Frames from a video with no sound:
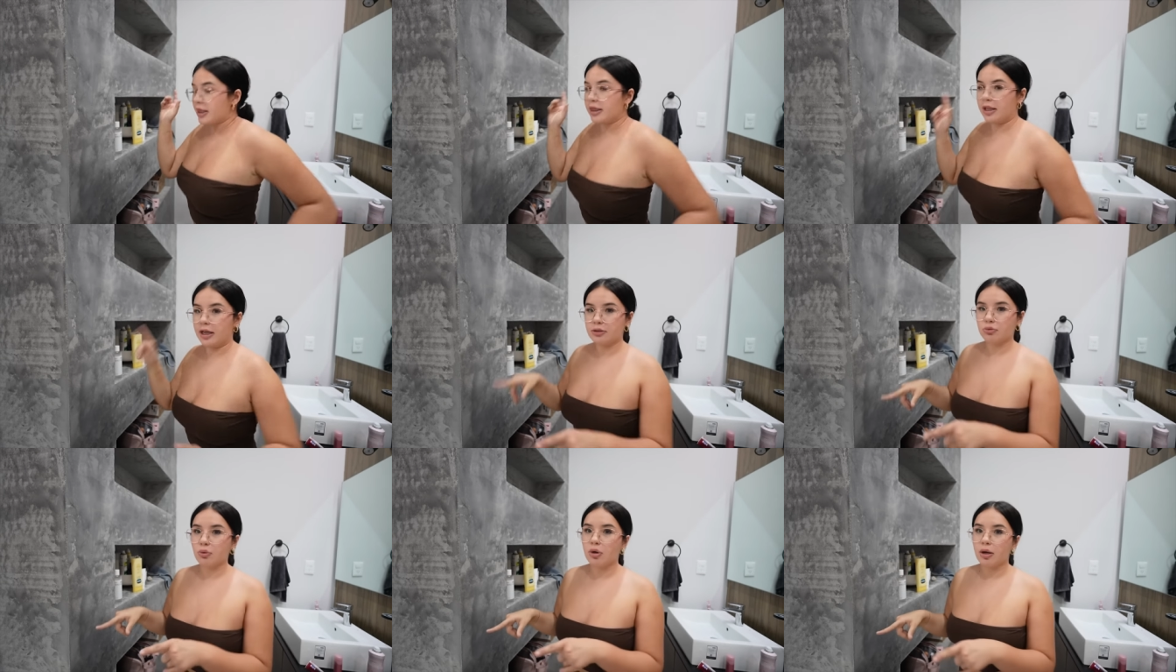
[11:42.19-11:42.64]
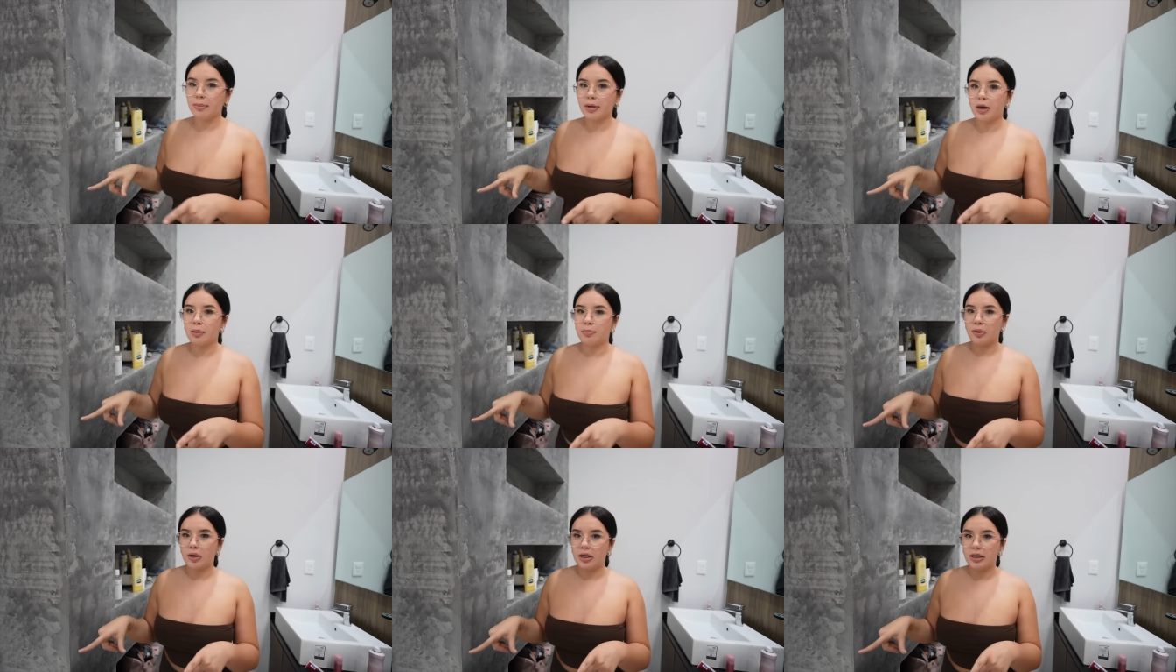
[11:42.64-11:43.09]
That's what I'm
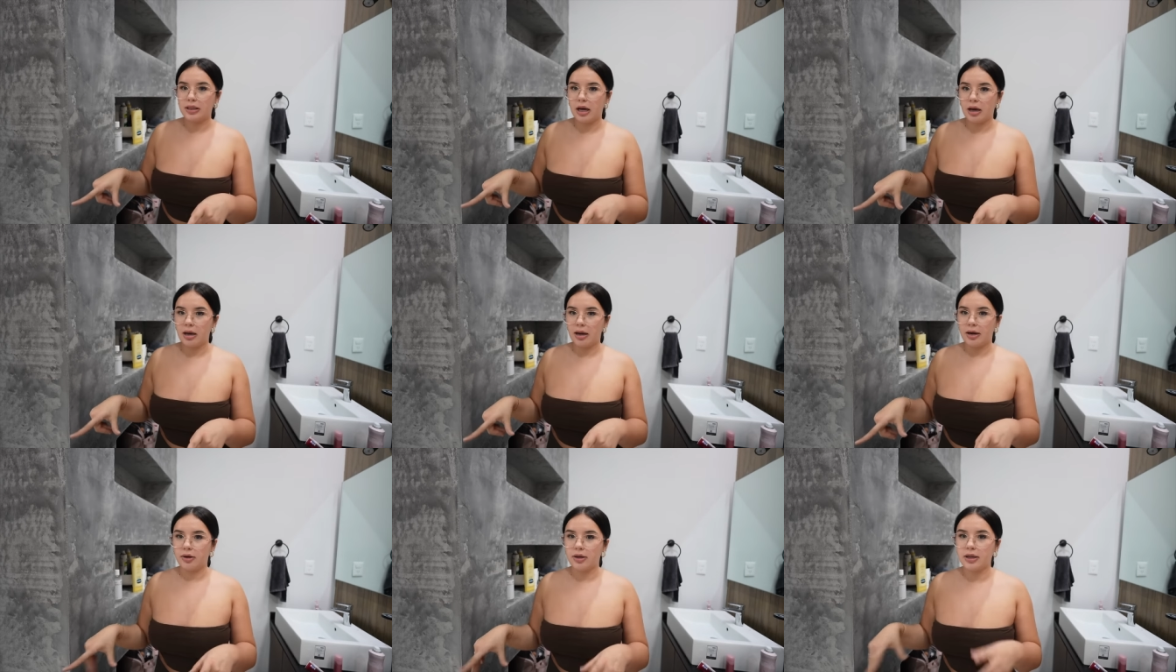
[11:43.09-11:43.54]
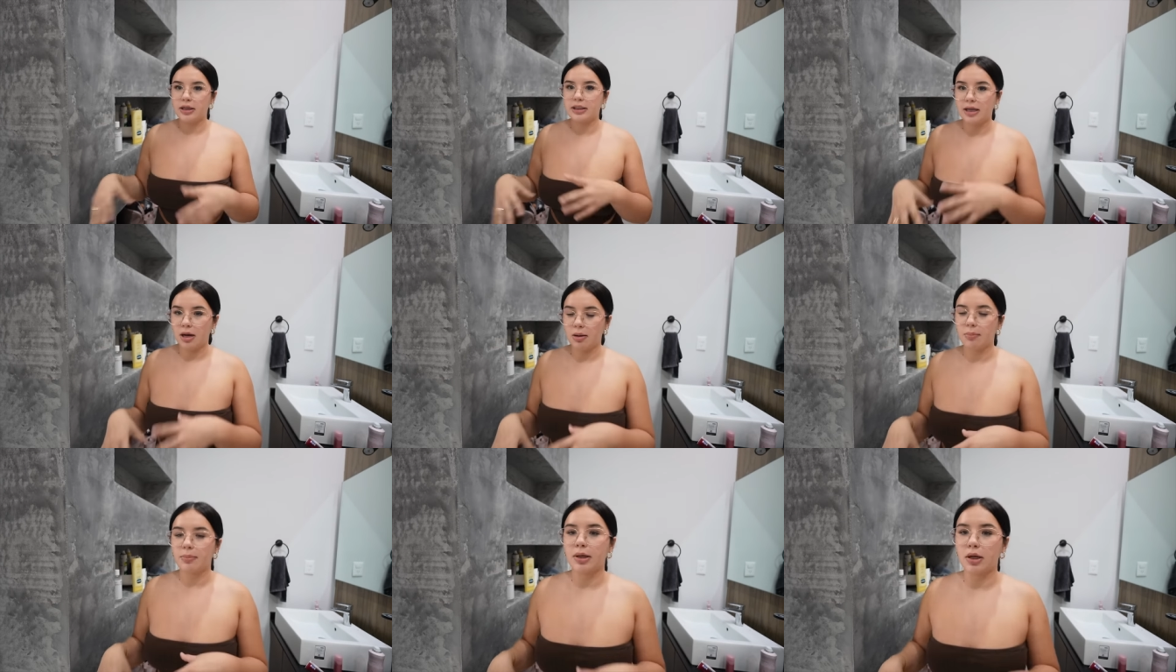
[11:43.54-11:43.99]
gonna put in that area
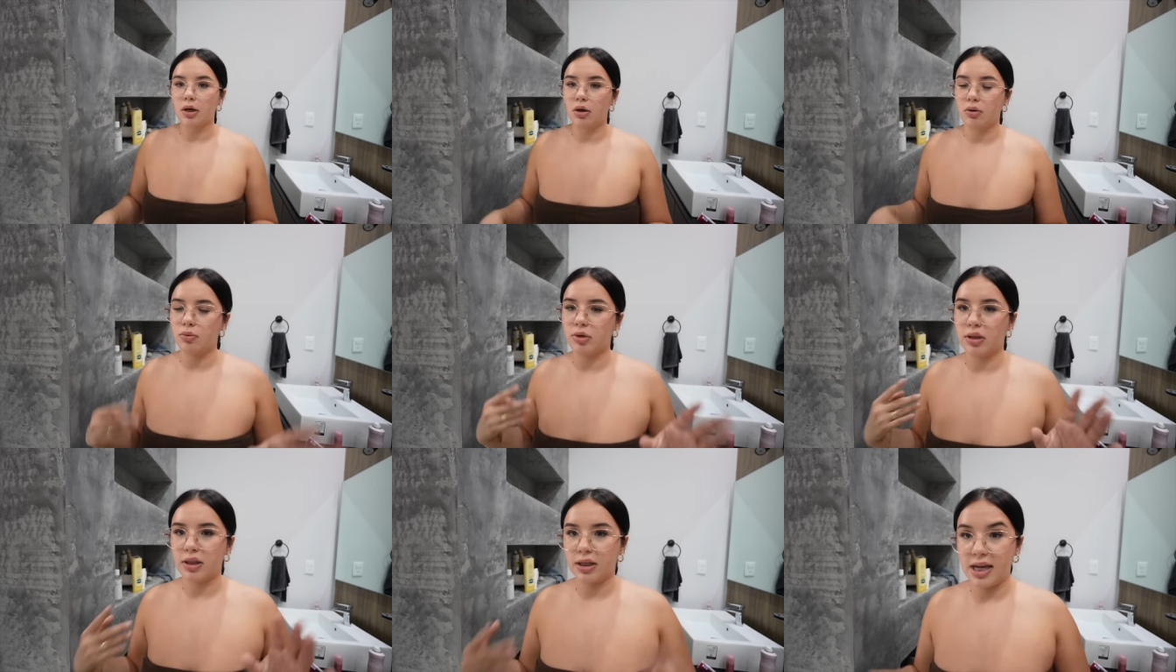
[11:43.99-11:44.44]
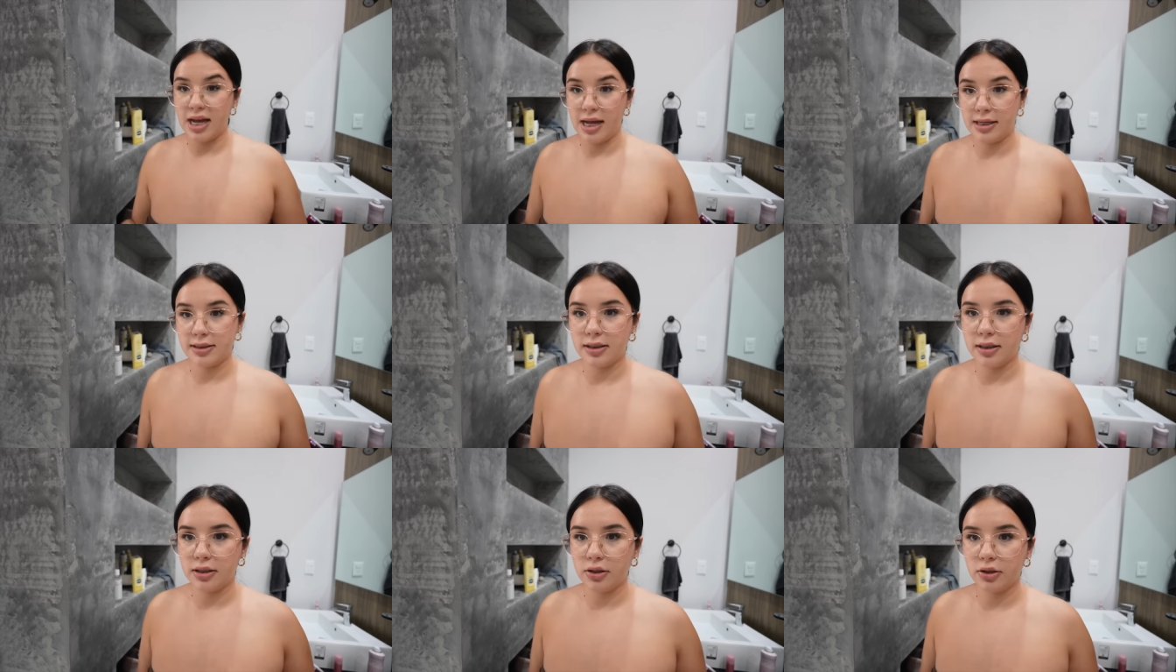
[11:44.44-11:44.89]
down below where the
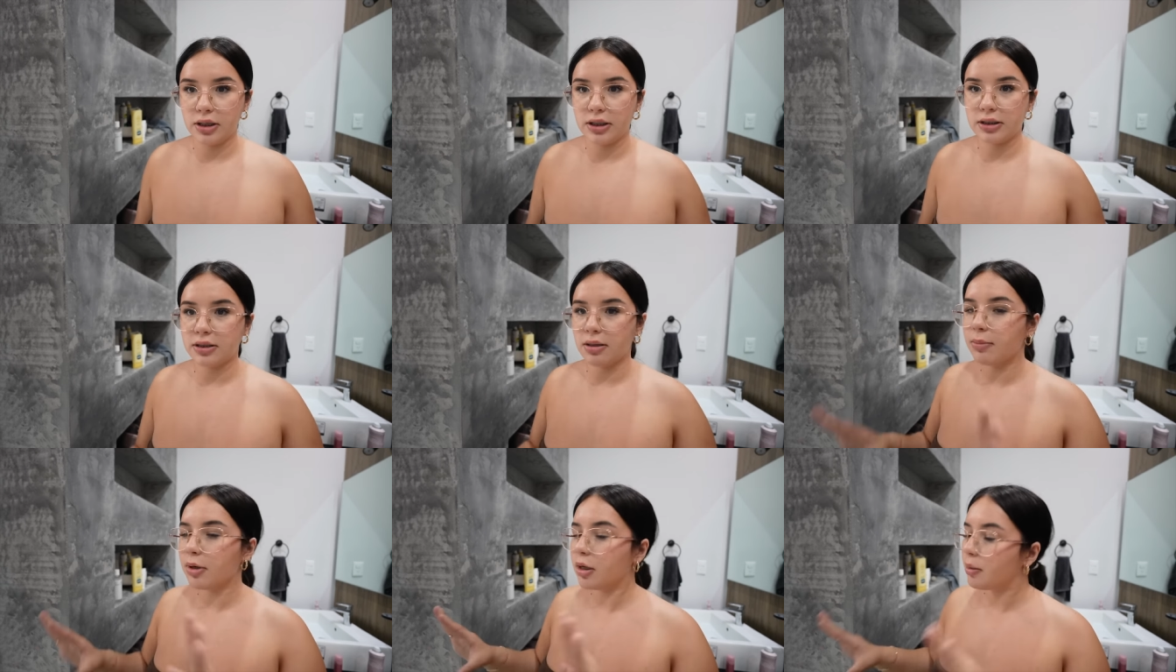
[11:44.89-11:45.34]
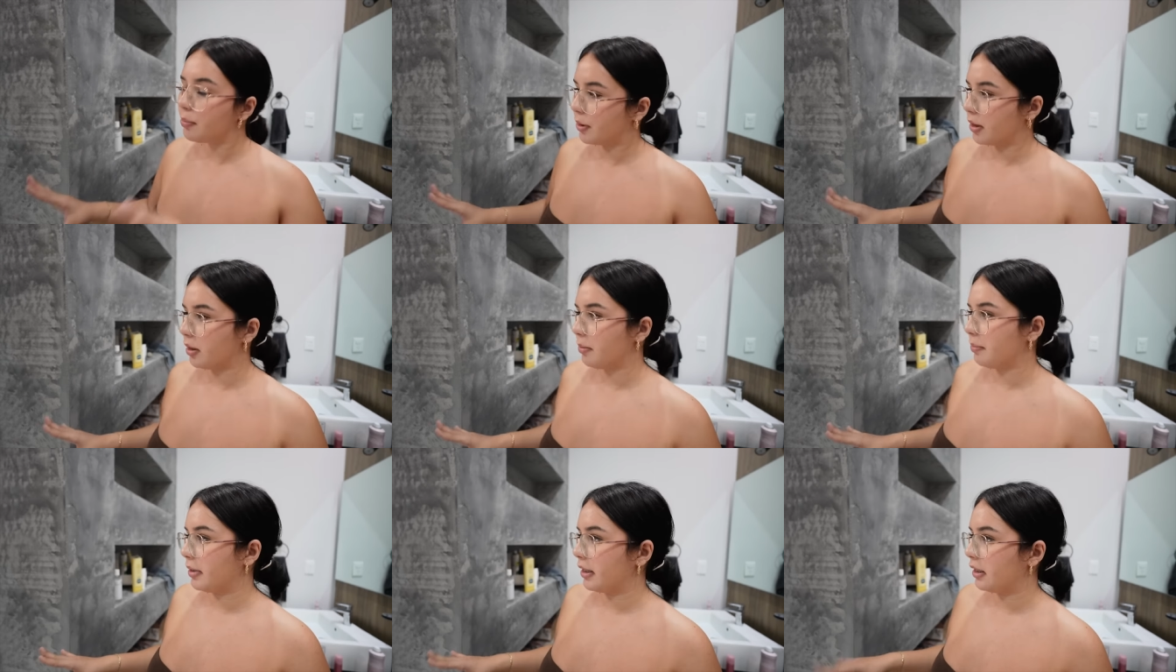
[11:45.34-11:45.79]
cast litter is. I'm gonna
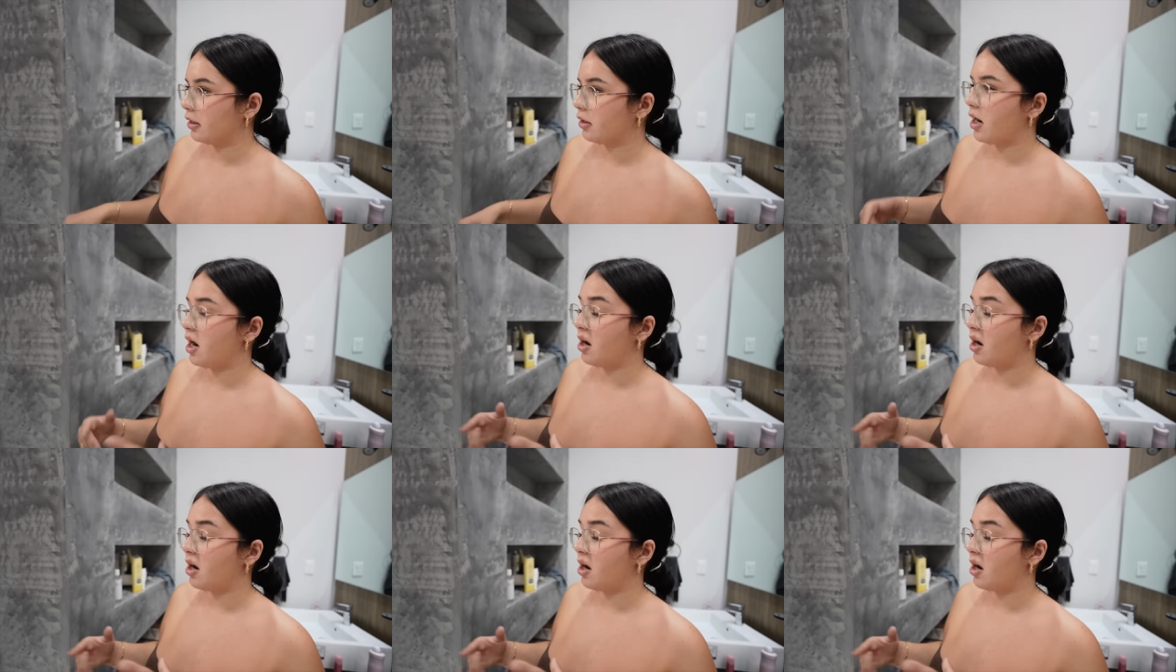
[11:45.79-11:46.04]
put a mirror.